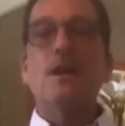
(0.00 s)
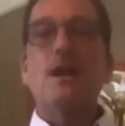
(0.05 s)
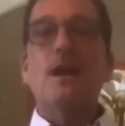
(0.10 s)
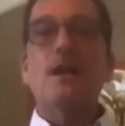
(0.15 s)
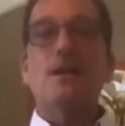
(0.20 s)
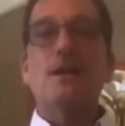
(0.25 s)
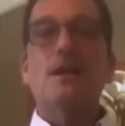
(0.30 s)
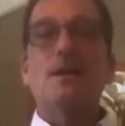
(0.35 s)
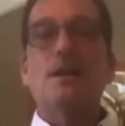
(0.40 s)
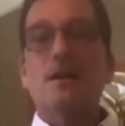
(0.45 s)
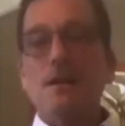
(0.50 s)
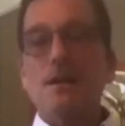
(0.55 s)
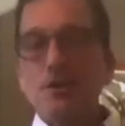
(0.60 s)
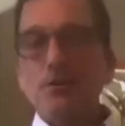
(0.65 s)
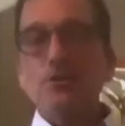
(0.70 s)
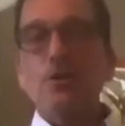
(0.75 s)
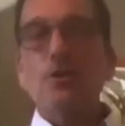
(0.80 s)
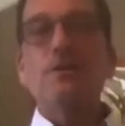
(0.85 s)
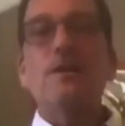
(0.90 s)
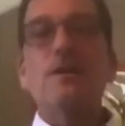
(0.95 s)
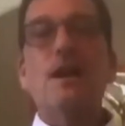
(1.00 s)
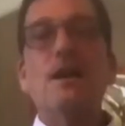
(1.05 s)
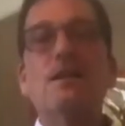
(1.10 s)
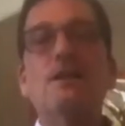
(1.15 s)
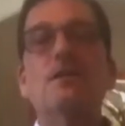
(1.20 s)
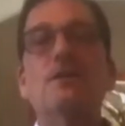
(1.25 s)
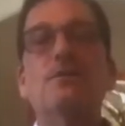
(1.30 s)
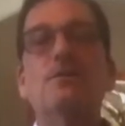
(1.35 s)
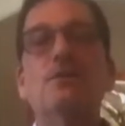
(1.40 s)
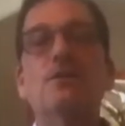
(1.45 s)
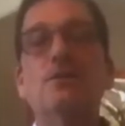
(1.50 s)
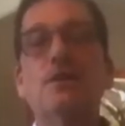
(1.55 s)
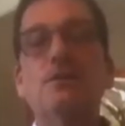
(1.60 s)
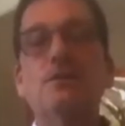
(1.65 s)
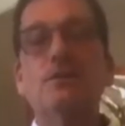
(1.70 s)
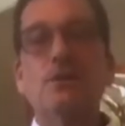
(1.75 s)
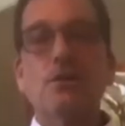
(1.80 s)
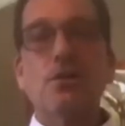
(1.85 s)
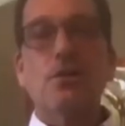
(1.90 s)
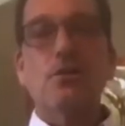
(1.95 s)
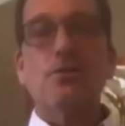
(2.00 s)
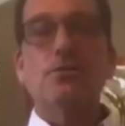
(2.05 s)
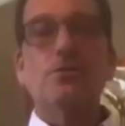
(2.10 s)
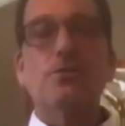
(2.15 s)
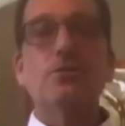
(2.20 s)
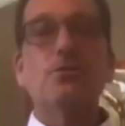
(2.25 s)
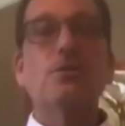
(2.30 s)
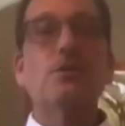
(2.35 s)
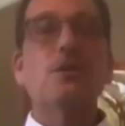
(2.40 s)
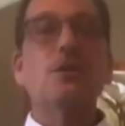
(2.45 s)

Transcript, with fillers: And, and, and I don't know if the EIDL even, even goes to,